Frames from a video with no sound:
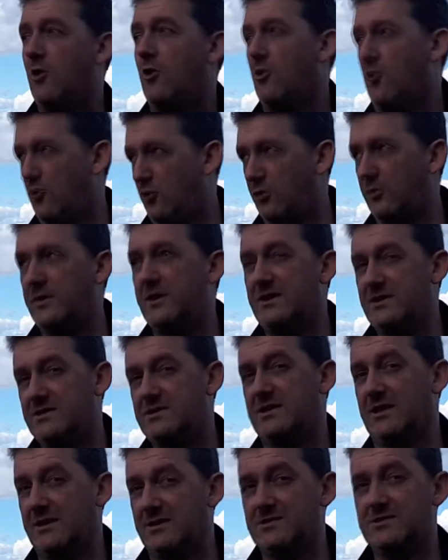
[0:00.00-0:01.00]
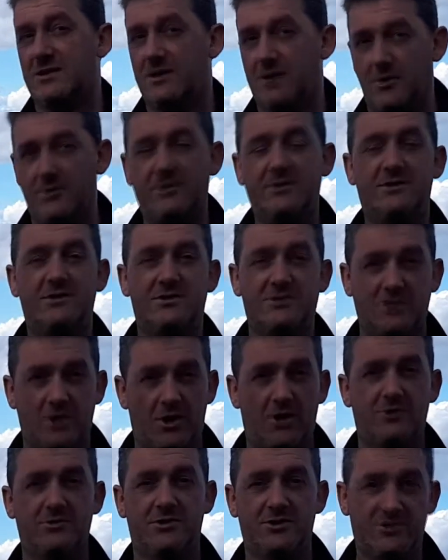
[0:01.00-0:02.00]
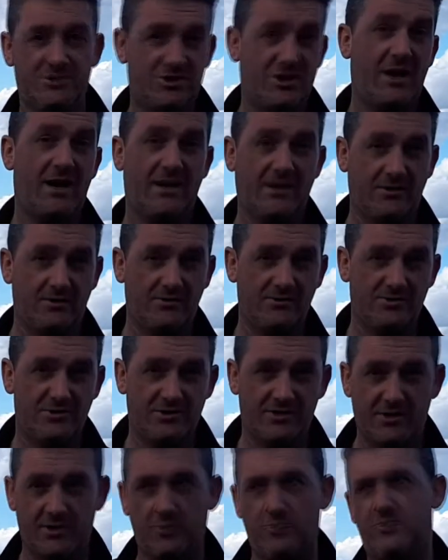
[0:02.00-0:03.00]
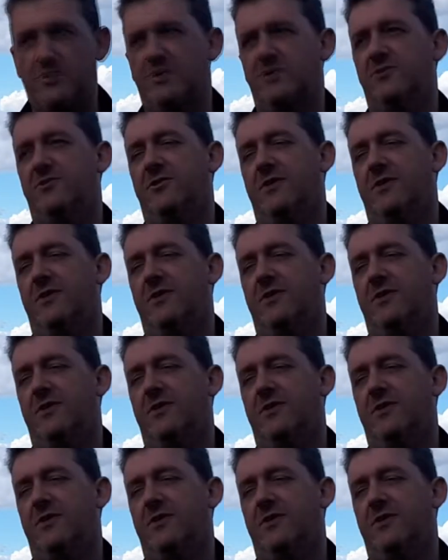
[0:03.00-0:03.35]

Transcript: all these things are going to start to change, because